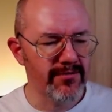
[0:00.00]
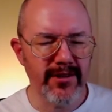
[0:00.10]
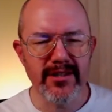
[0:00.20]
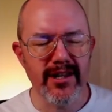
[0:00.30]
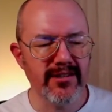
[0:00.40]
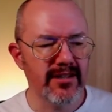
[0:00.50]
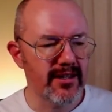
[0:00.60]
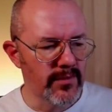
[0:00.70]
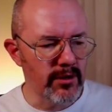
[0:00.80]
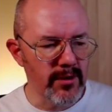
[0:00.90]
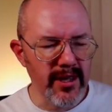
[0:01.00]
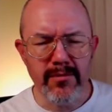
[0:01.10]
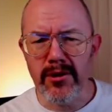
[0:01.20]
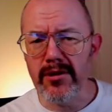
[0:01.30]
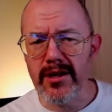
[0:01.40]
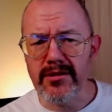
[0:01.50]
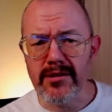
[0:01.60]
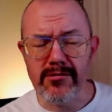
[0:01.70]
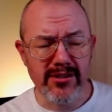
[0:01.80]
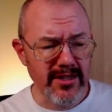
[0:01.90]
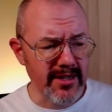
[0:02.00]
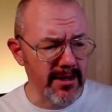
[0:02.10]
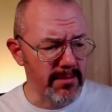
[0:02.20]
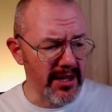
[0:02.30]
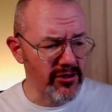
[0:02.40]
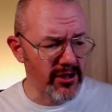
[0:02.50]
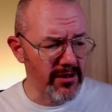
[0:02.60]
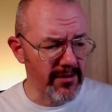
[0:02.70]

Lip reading: Fantastic. So here we got a nice little city picture